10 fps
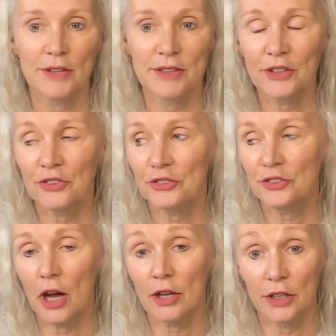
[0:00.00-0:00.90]
it
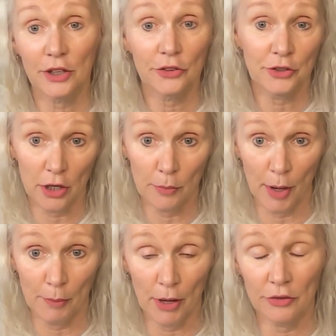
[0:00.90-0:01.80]
did talk
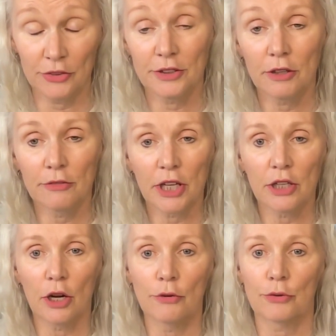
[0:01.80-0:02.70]
about positivity
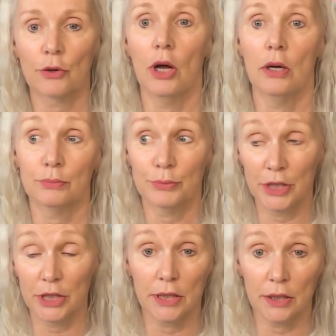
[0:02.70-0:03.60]
and overall,
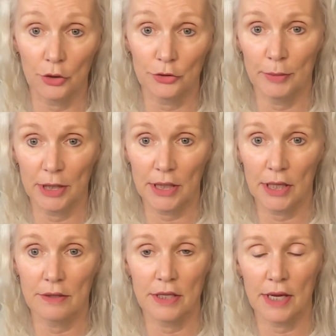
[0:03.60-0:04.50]
really, ultimately,
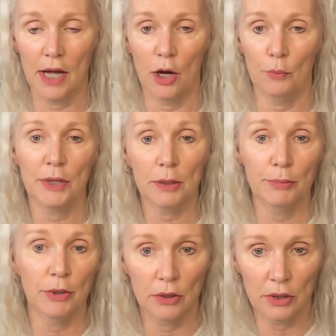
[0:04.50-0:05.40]
I think how
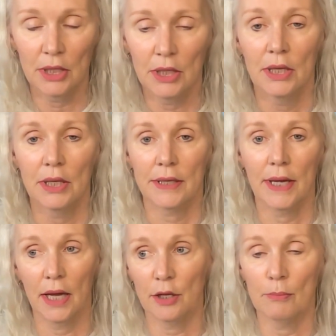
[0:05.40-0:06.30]
people
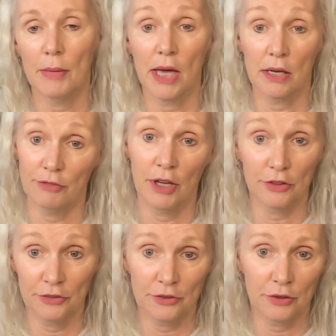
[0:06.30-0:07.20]
can
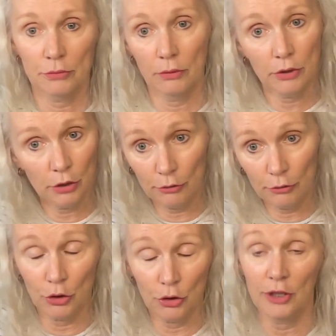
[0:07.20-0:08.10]
manifest through the
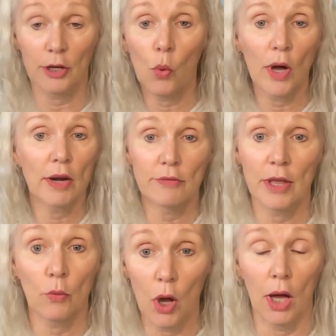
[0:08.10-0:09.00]
universe, like whatever
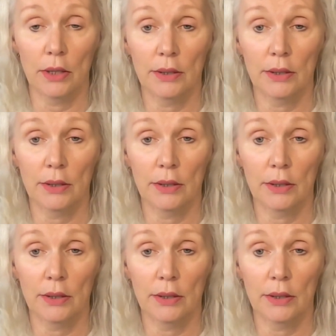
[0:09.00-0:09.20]
they want.